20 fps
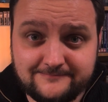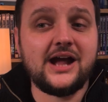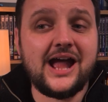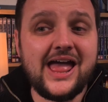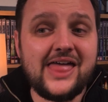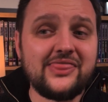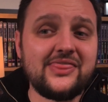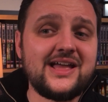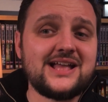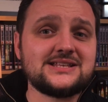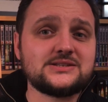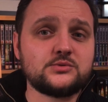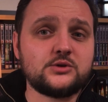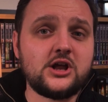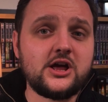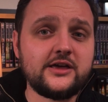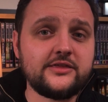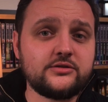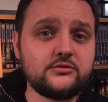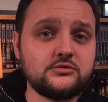And that's what
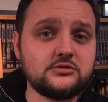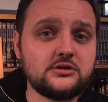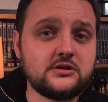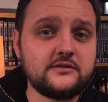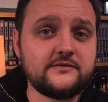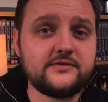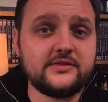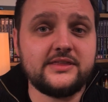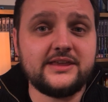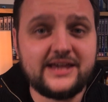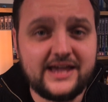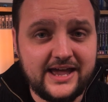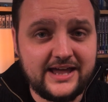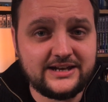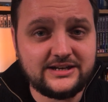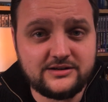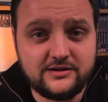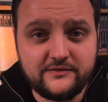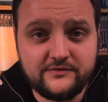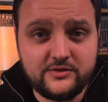I thought of the
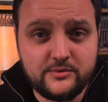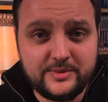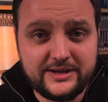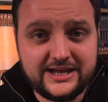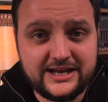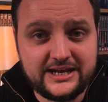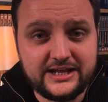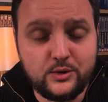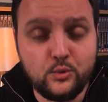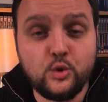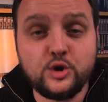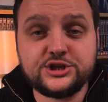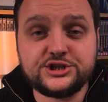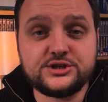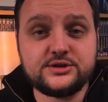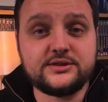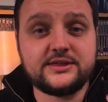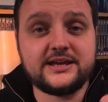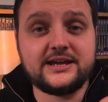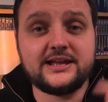end of the beginning. What did
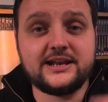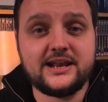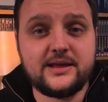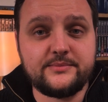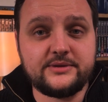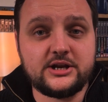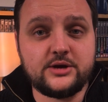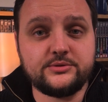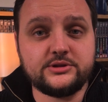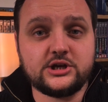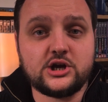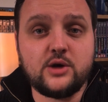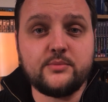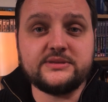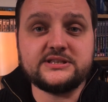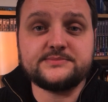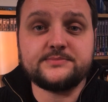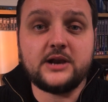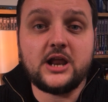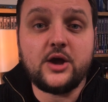you think? Let me know in the
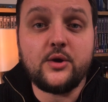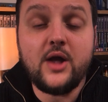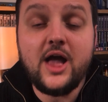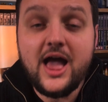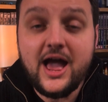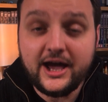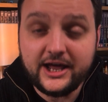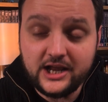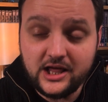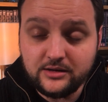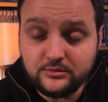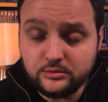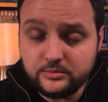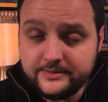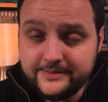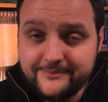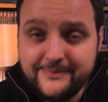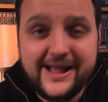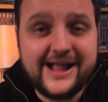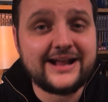comments below, and I will
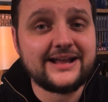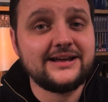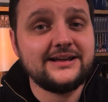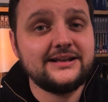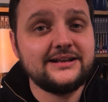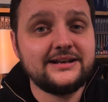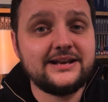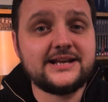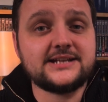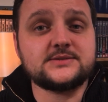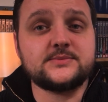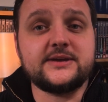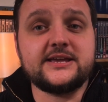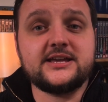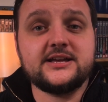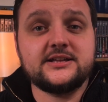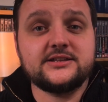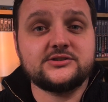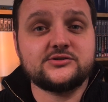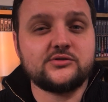be back next
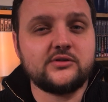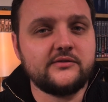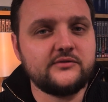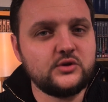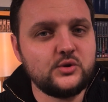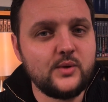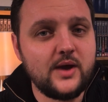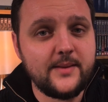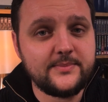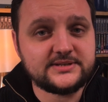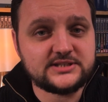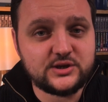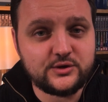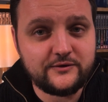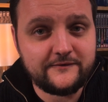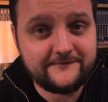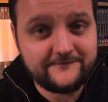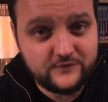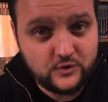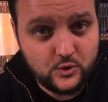week to review
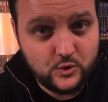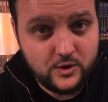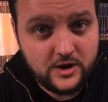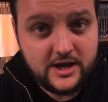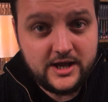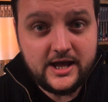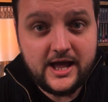episode 4.